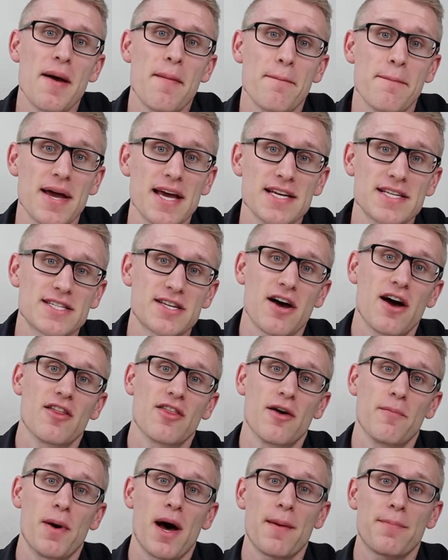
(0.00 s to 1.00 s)
based on
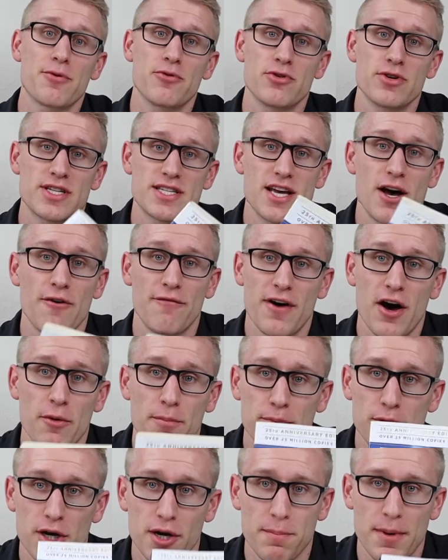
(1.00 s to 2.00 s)
the popular self-help
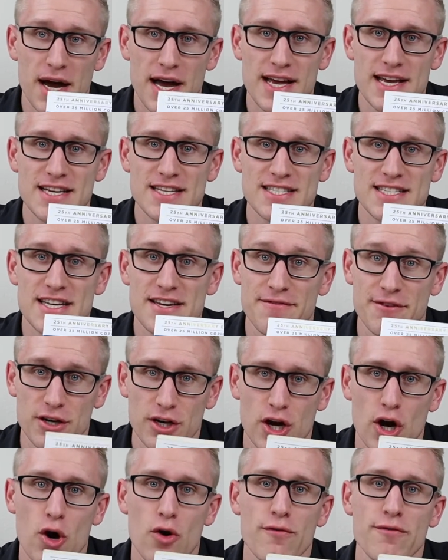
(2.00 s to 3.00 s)
book by Stephen
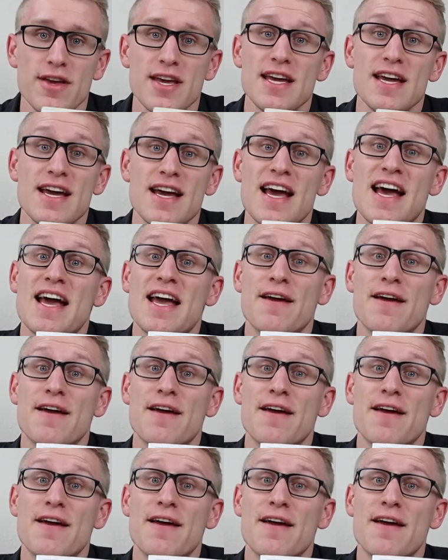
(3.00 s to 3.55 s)
Covey.